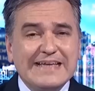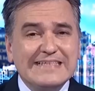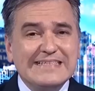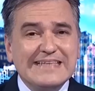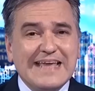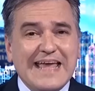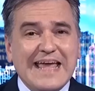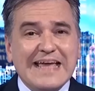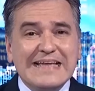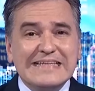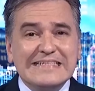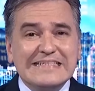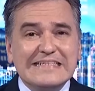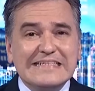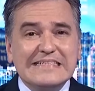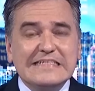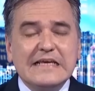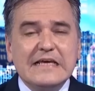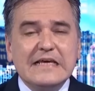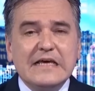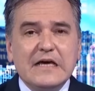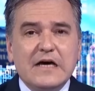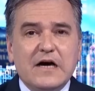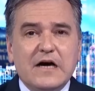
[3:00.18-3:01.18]
has
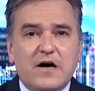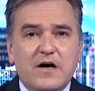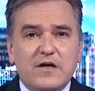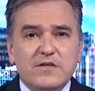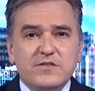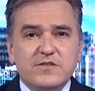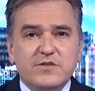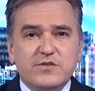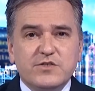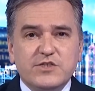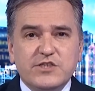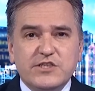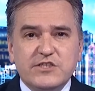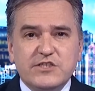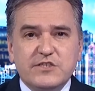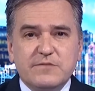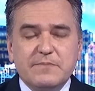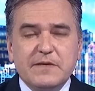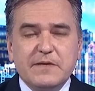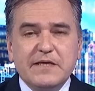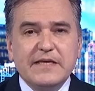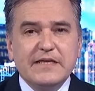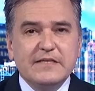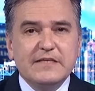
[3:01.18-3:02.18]
ended. Also, Xi
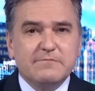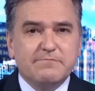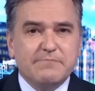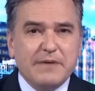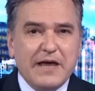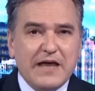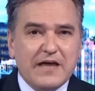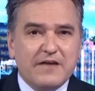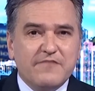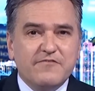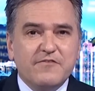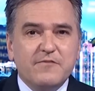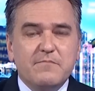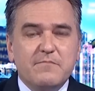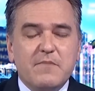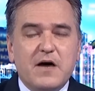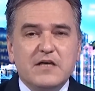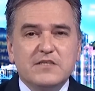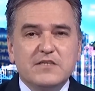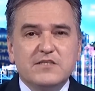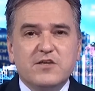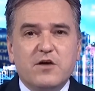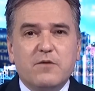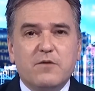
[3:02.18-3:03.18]
Jinping is back from
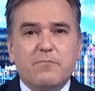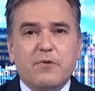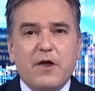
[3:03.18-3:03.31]
Moscow.